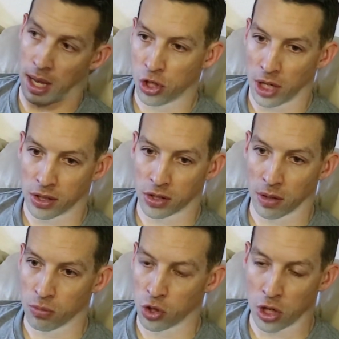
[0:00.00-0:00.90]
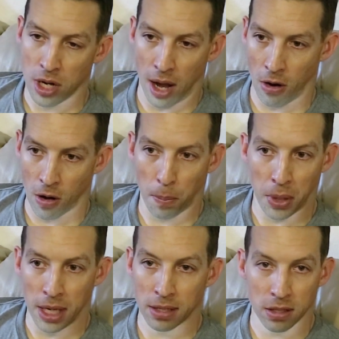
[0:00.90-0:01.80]
Just some generic
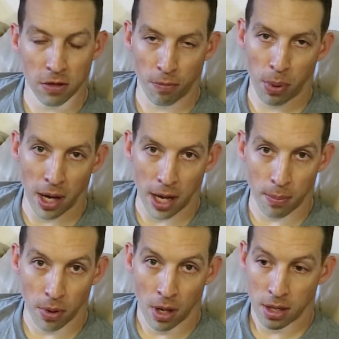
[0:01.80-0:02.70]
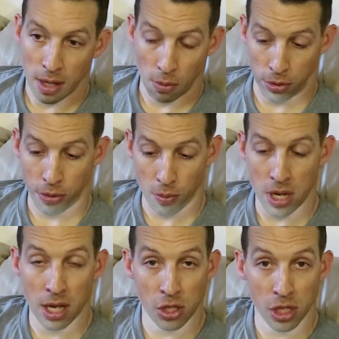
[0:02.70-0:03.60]
pieces of pipe that were
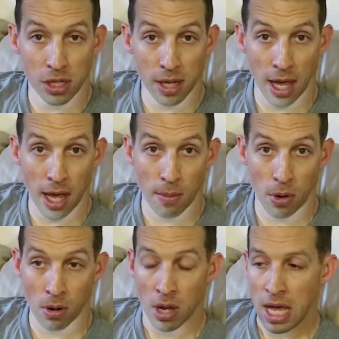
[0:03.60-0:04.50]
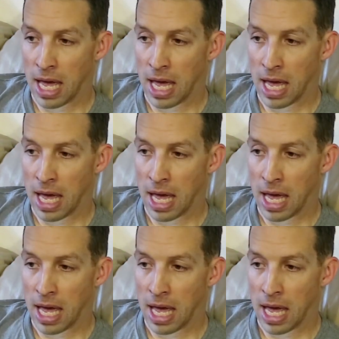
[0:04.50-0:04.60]
3-inch in diameter,